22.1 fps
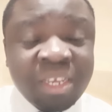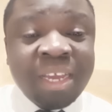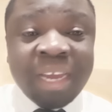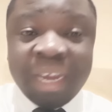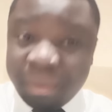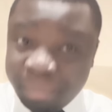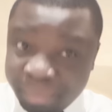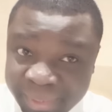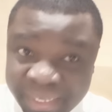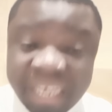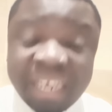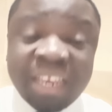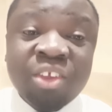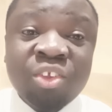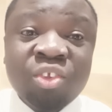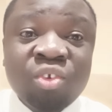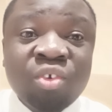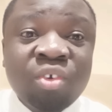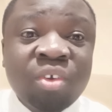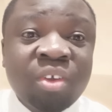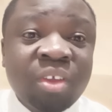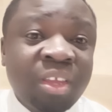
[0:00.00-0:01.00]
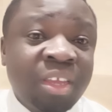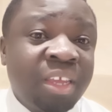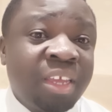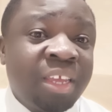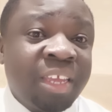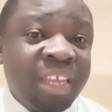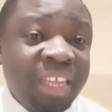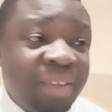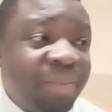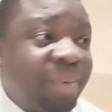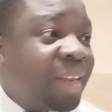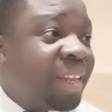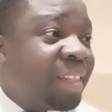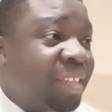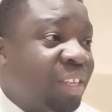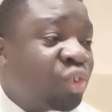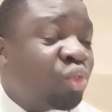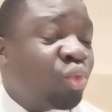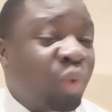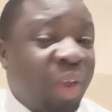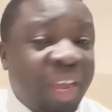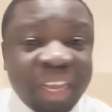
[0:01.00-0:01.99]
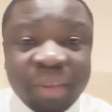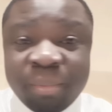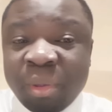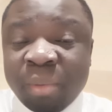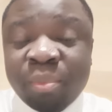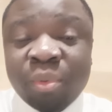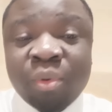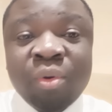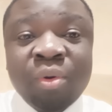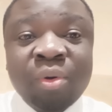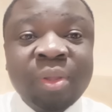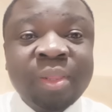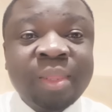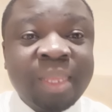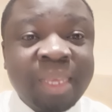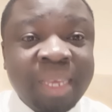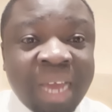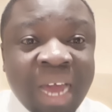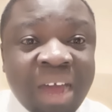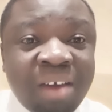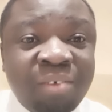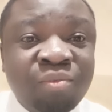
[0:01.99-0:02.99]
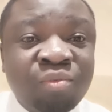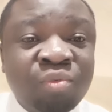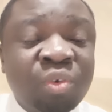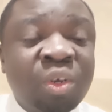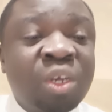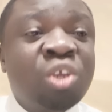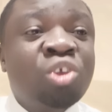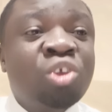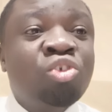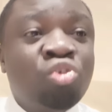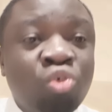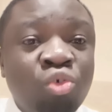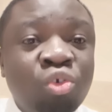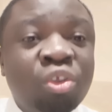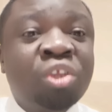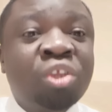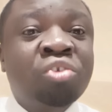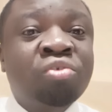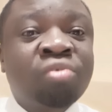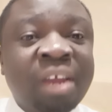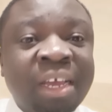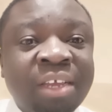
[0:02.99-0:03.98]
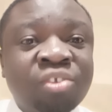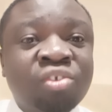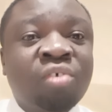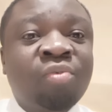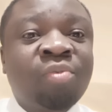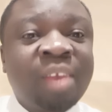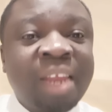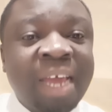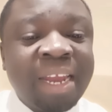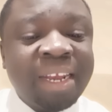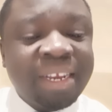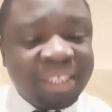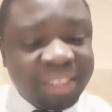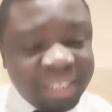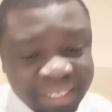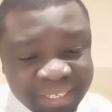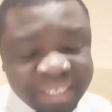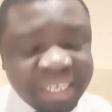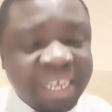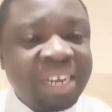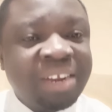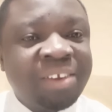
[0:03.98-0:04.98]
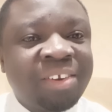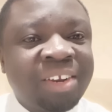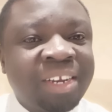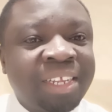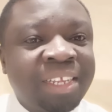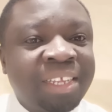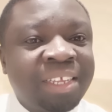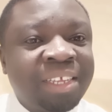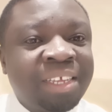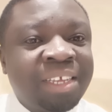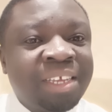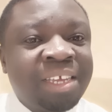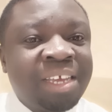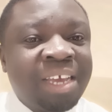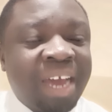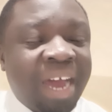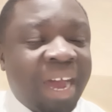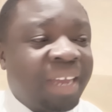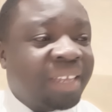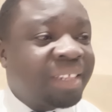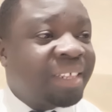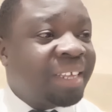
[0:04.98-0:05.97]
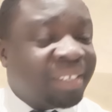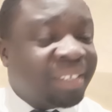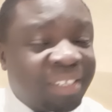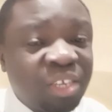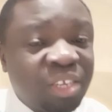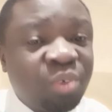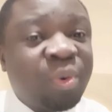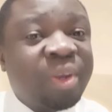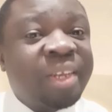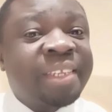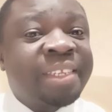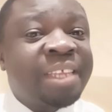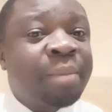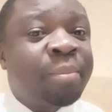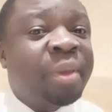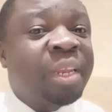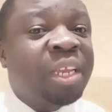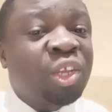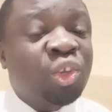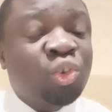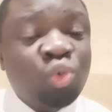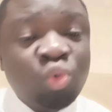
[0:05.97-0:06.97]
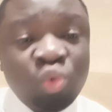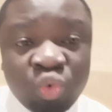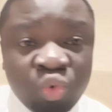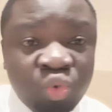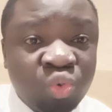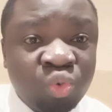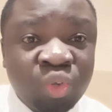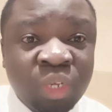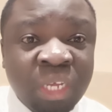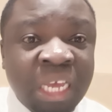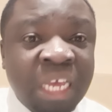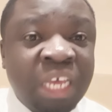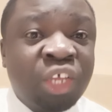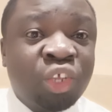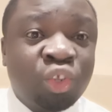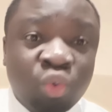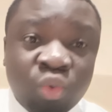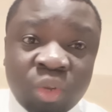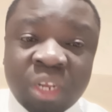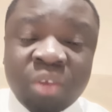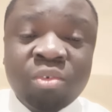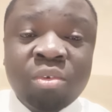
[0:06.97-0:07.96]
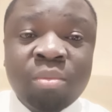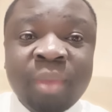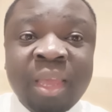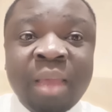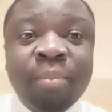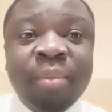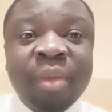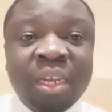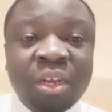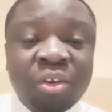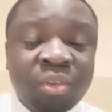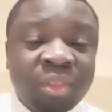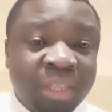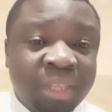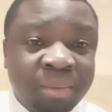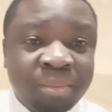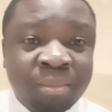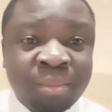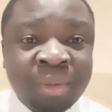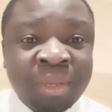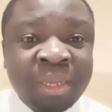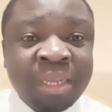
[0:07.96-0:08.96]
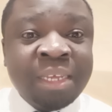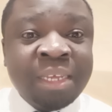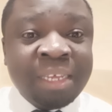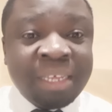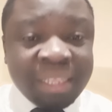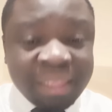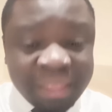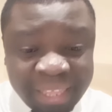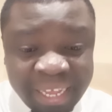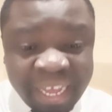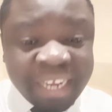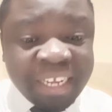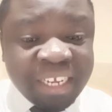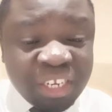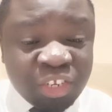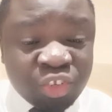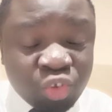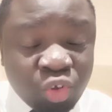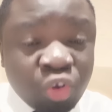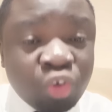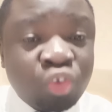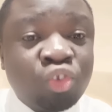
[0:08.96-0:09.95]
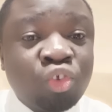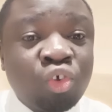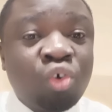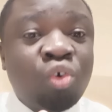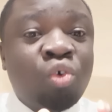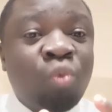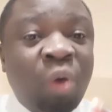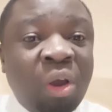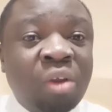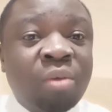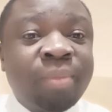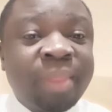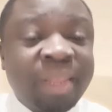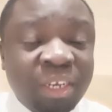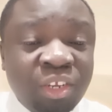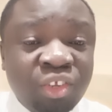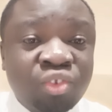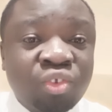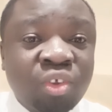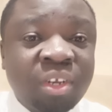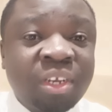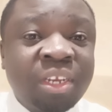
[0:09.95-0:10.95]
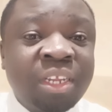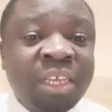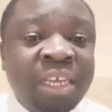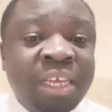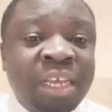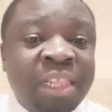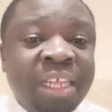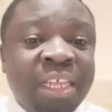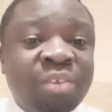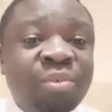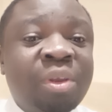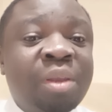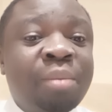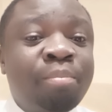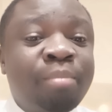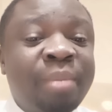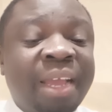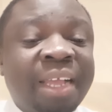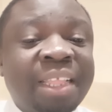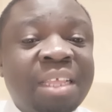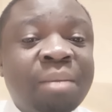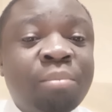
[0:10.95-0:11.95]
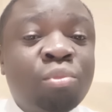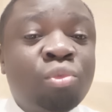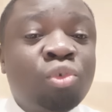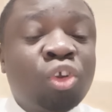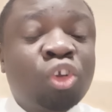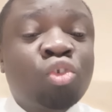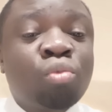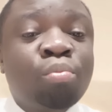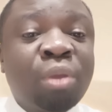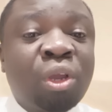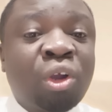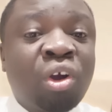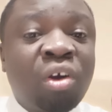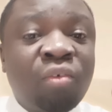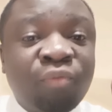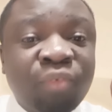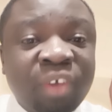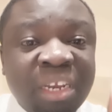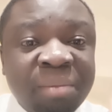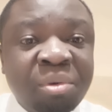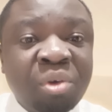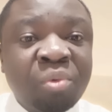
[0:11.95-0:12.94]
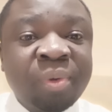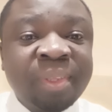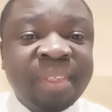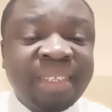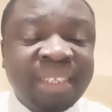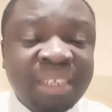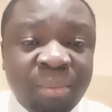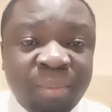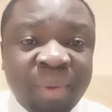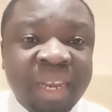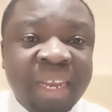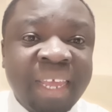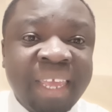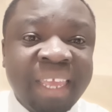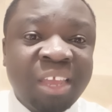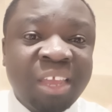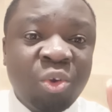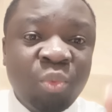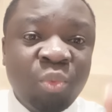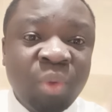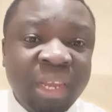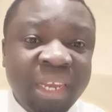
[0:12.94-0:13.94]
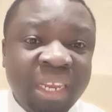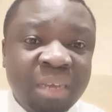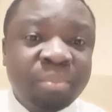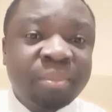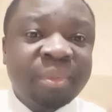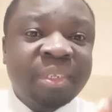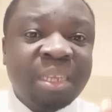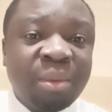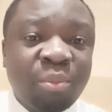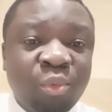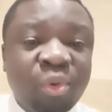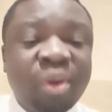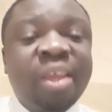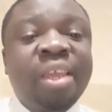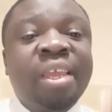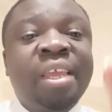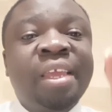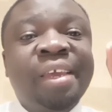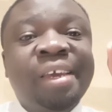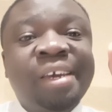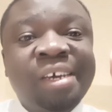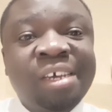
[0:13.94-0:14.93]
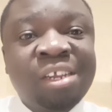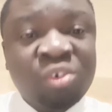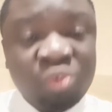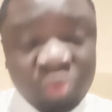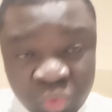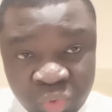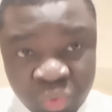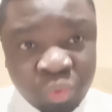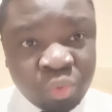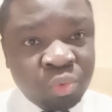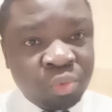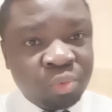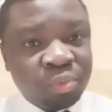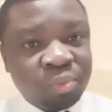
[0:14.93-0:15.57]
I'm telling you, even these white people, they have huge tracts of land in this country. And they are seeing what is happening to Uhuru, soon it will be happening to them. That is also one of the reasons that will make them not to be comfortable with someone like William Samuel Ruto.